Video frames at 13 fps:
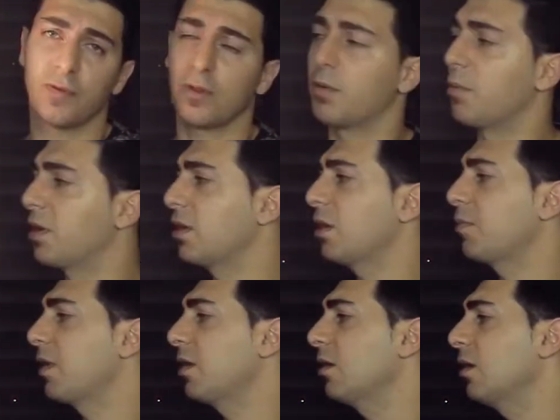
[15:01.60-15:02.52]
for the money I
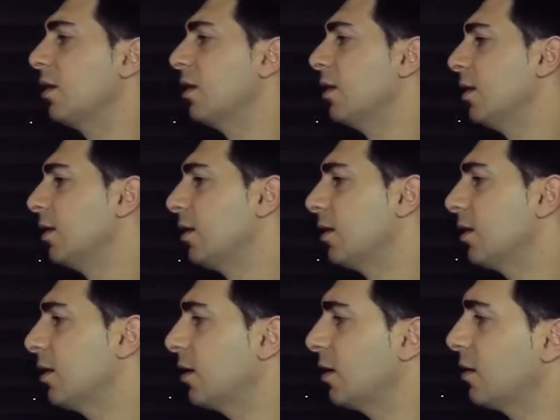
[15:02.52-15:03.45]
paid.
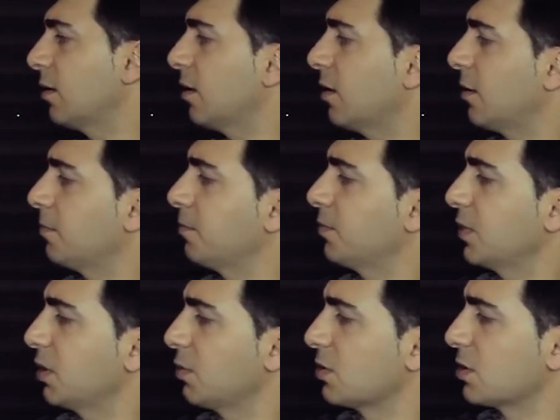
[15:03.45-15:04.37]
And
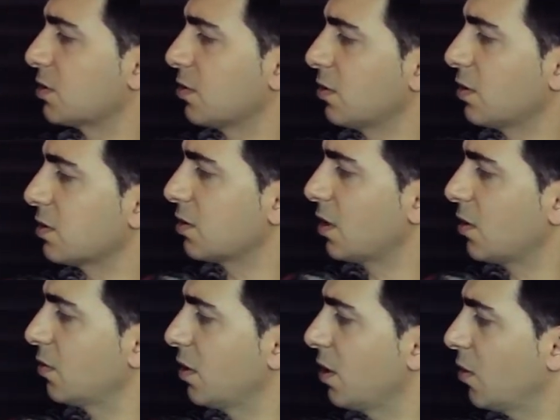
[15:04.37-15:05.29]
let me just turn this
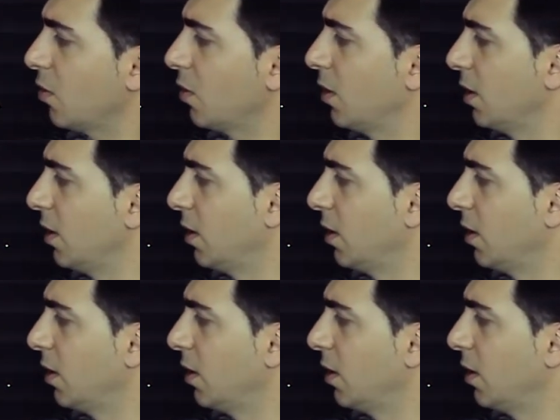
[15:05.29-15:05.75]
down now.